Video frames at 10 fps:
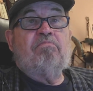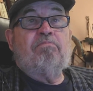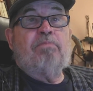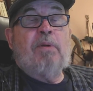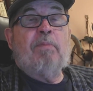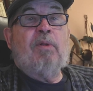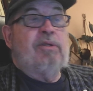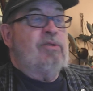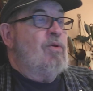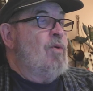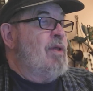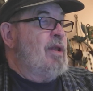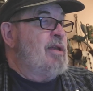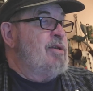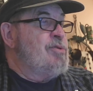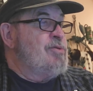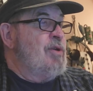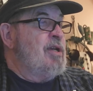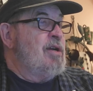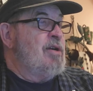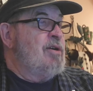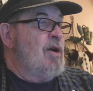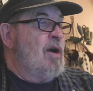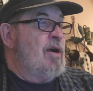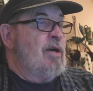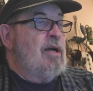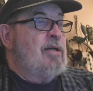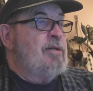people in the oil industry here are